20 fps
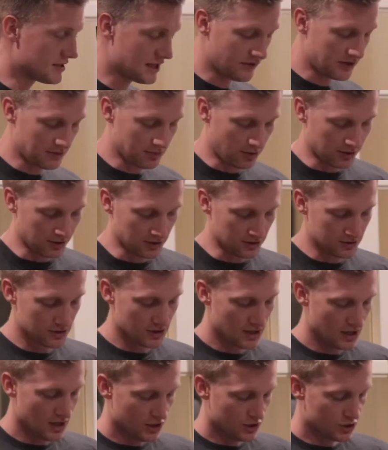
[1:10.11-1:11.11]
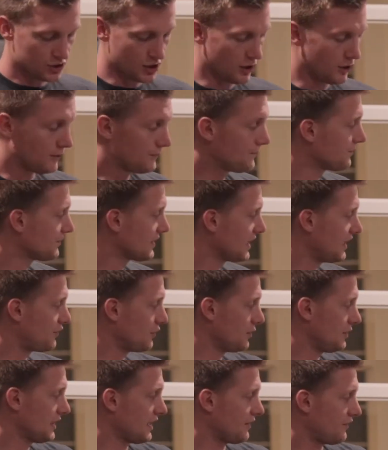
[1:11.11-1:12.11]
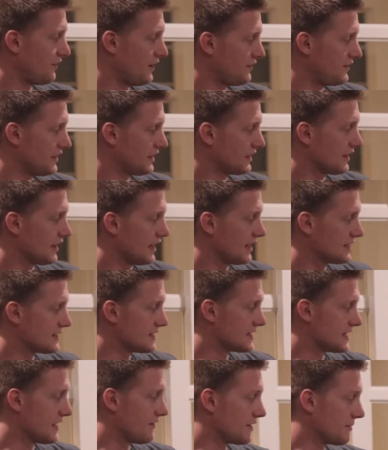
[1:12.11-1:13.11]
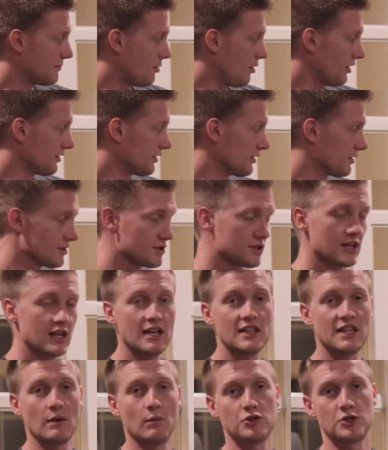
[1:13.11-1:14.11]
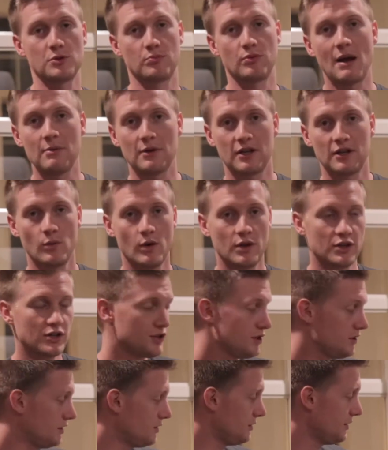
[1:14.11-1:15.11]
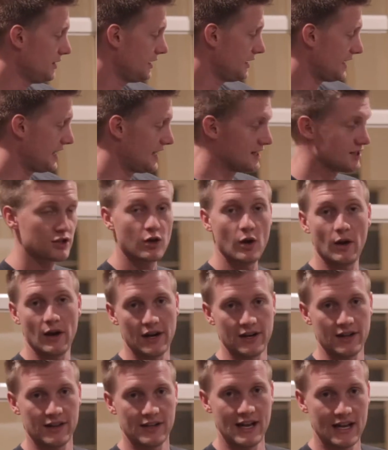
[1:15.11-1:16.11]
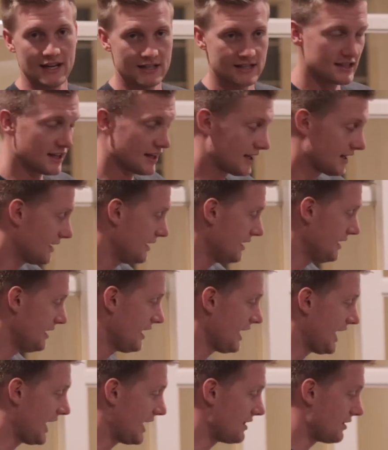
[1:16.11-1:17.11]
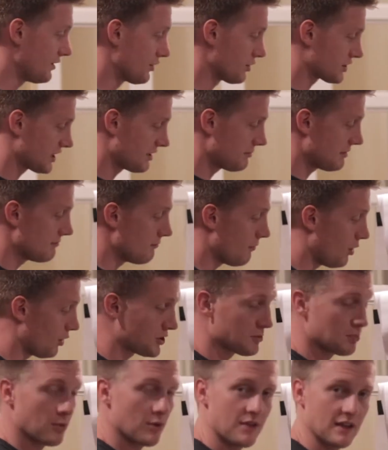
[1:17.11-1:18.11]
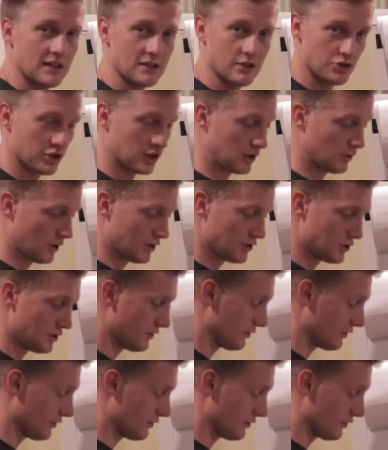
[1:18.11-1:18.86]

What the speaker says: 70 partners. So if you only get 50 clients and 70 partners, then what you're probably gonna wanna do is go down to the next thing. And there's gonna be multiple things that you're gonna wanna do